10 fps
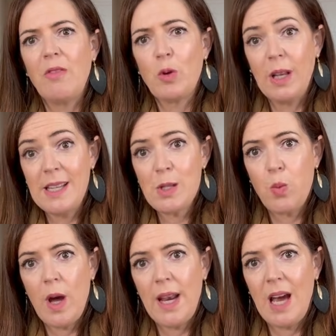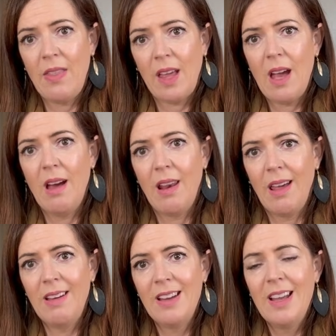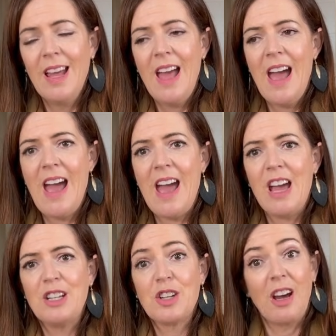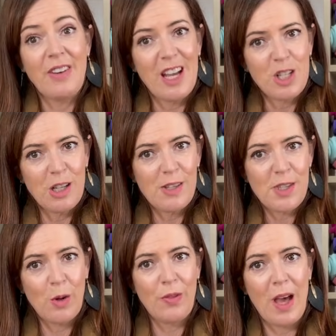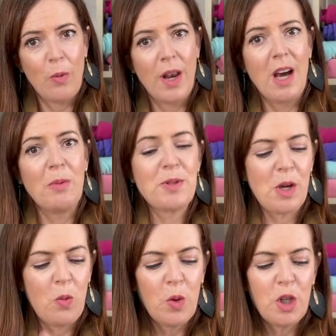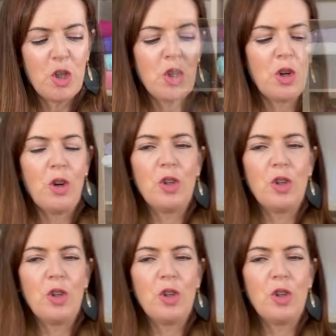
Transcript: released one other color and I've actually sewn that one up. So I want to show